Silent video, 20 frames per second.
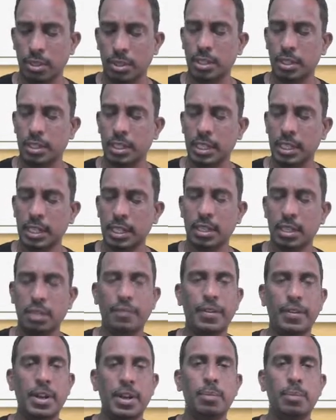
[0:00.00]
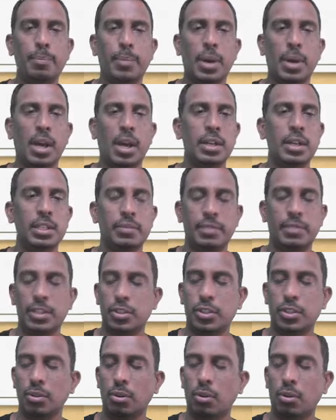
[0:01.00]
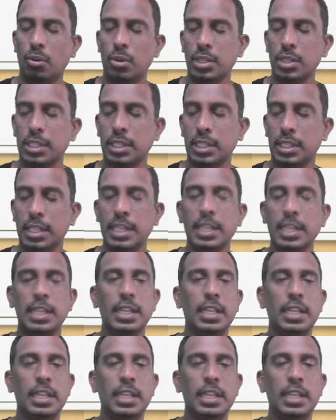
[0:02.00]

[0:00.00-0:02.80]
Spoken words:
these are the different parts which are seen